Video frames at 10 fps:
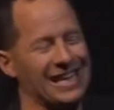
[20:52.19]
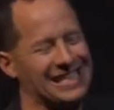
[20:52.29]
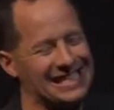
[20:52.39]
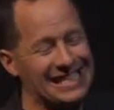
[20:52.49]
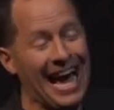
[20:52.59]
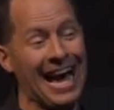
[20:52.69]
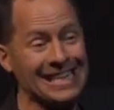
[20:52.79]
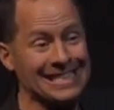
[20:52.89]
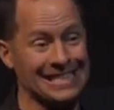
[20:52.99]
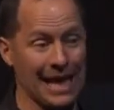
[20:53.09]

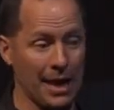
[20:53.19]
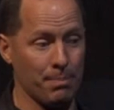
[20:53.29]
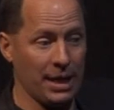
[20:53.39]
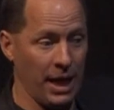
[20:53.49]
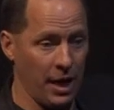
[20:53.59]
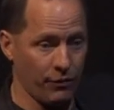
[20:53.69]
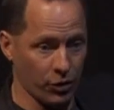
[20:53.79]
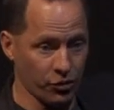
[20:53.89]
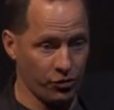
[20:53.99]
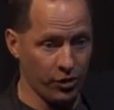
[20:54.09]
exact same
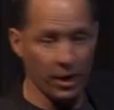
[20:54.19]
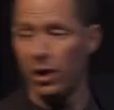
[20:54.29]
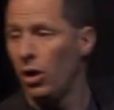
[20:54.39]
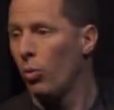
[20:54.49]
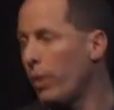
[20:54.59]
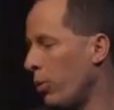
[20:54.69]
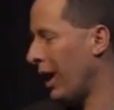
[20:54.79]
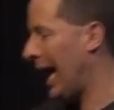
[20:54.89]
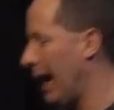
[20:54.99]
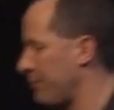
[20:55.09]
behaviors we will
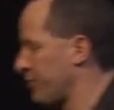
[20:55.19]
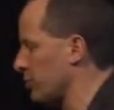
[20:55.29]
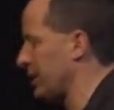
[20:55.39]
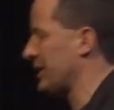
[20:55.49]
absolutely